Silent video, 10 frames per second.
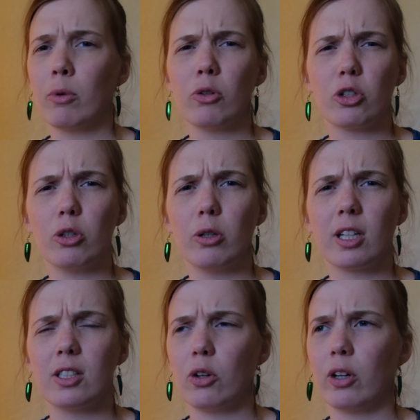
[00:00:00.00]
not sure,
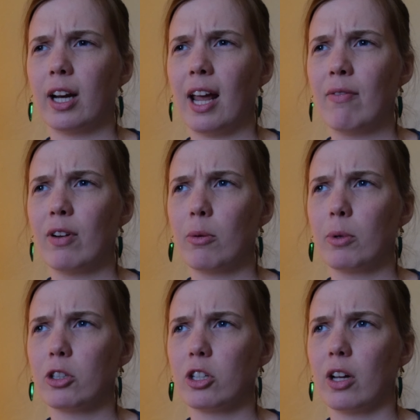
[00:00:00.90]
because on an envelope
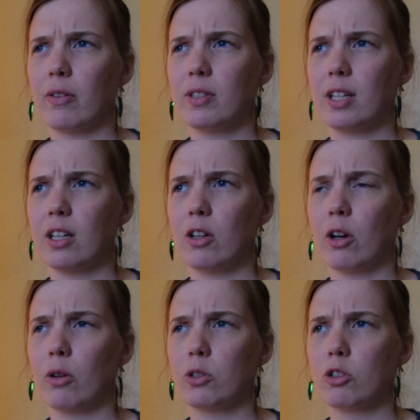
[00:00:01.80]
cushion I've seen you
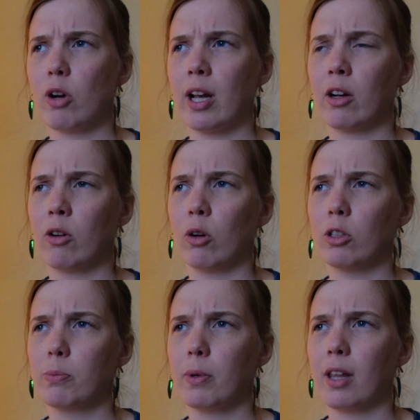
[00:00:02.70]
go straight
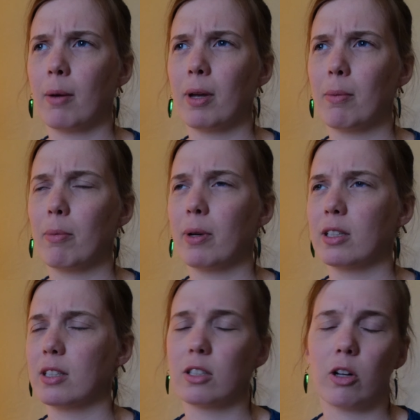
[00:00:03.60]
across, but that may be
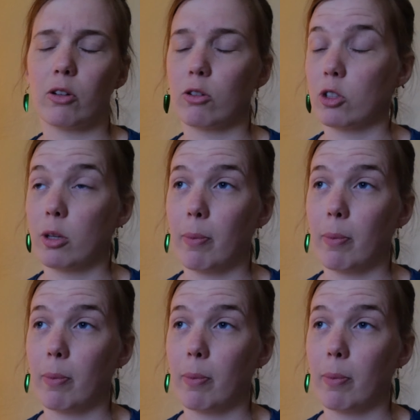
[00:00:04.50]
because it's going across the